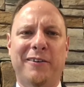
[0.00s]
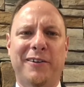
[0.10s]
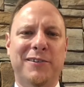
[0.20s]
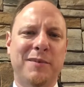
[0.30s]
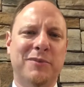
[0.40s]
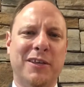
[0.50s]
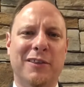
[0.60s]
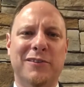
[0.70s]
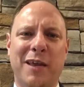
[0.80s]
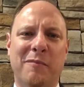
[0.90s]
and it seems like the
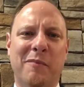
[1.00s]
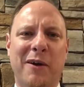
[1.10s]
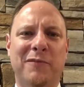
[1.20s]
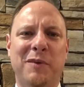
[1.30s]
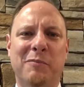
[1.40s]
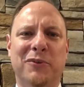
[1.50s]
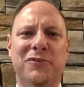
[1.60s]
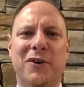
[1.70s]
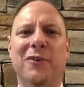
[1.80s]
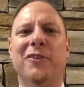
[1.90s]
same amount of people
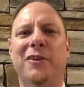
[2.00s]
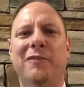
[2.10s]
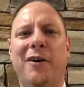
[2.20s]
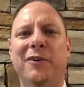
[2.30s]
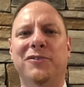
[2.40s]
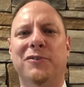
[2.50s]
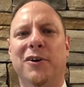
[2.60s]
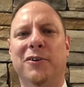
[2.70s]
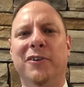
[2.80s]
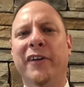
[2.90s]
struggle that have always
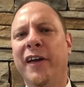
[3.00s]
struggled.